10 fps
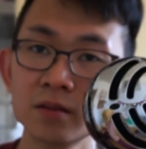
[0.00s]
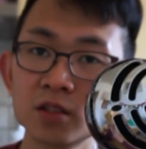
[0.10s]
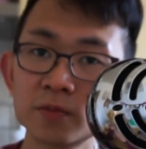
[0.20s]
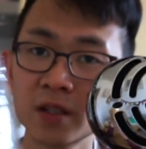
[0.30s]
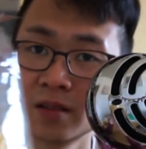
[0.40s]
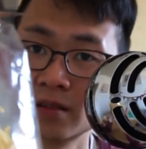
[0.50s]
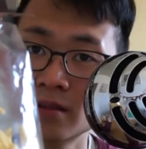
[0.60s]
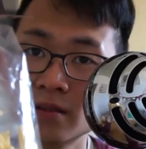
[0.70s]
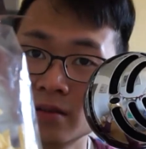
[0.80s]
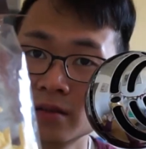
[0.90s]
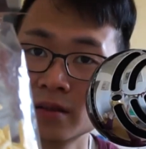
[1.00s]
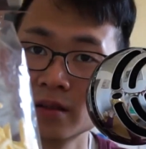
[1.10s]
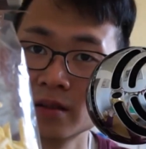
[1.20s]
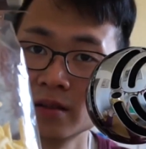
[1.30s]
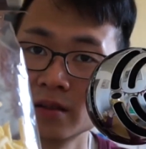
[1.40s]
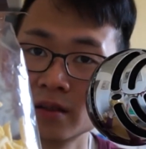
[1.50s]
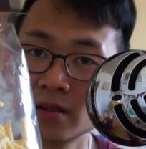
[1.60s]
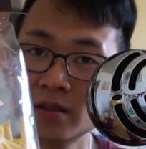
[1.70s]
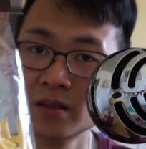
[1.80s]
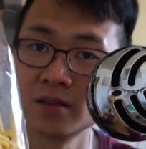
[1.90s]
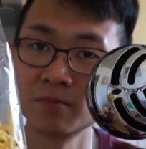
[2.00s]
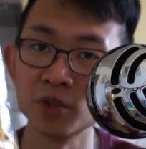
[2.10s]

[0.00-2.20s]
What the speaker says: Spätzle. This